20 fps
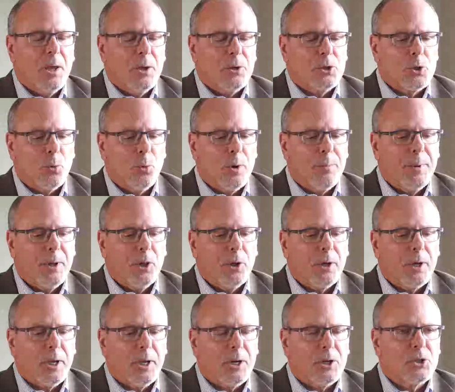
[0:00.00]
So we'd be
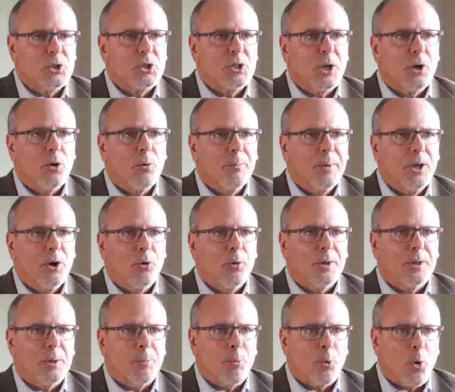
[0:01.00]
looking at a single meter
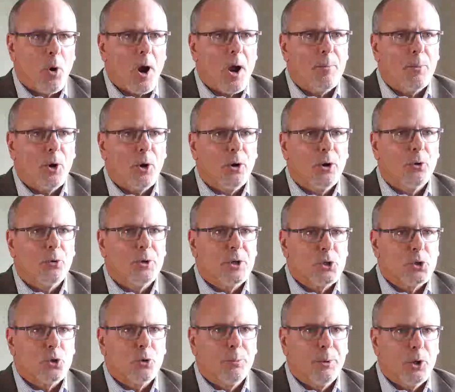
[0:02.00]
at the primary or
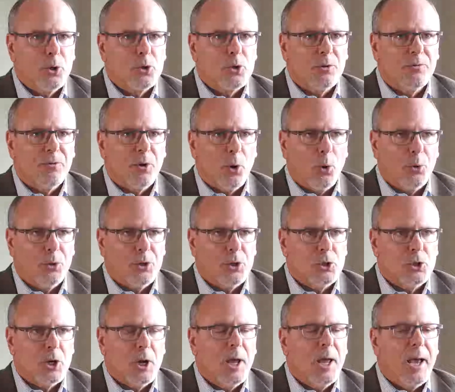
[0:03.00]
distribution
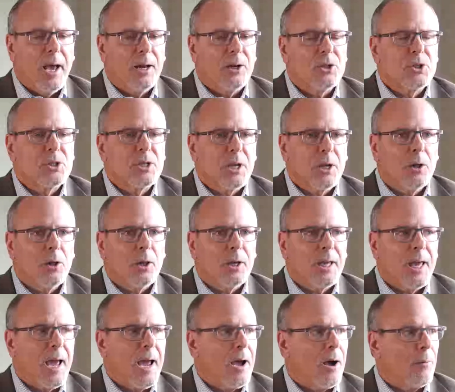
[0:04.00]
voltage and a single
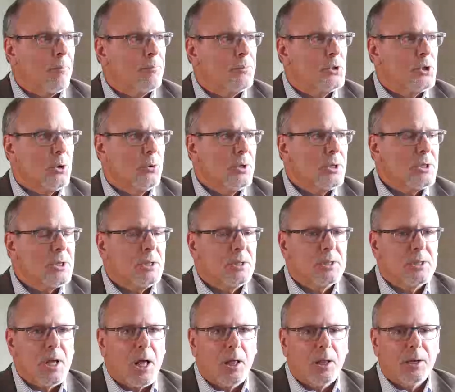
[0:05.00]
account. So this
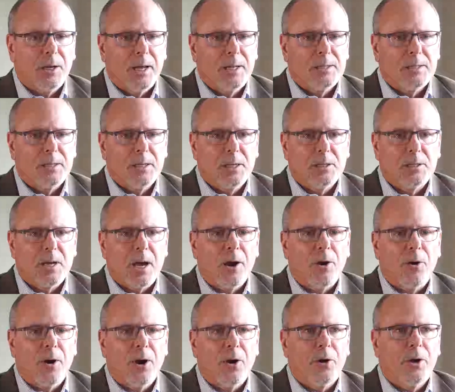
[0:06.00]
consolidates the
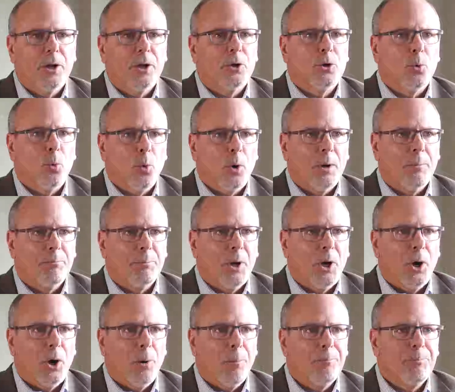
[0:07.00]
entire area into one
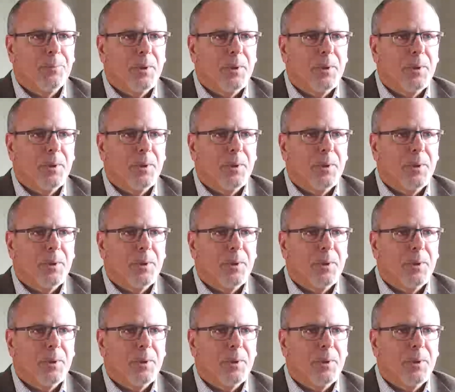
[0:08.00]
bill.